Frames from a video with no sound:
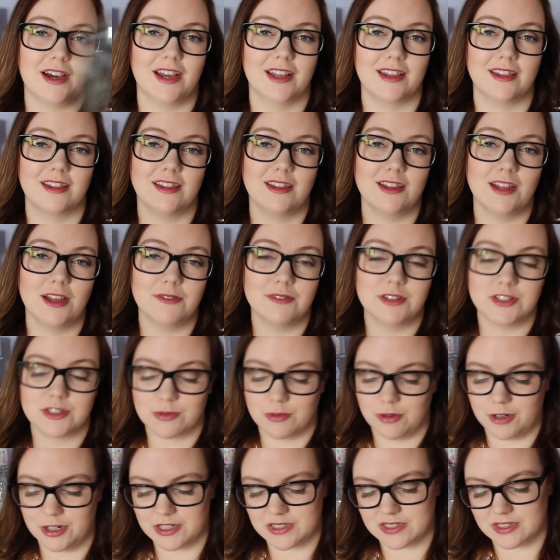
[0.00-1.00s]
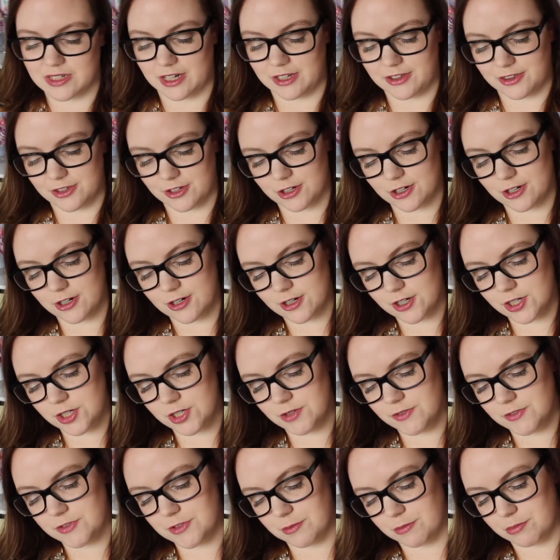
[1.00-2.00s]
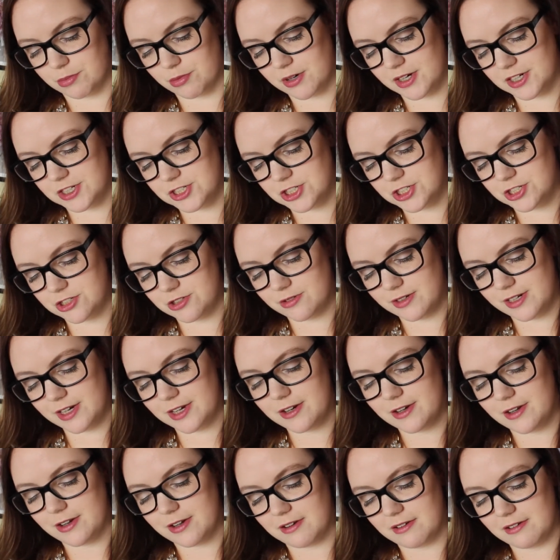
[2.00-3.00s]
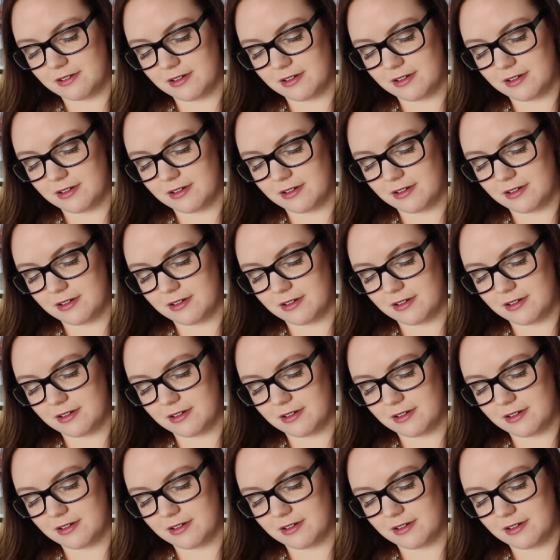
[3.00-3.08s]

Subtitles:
I love this one. It's got the curved brush to it.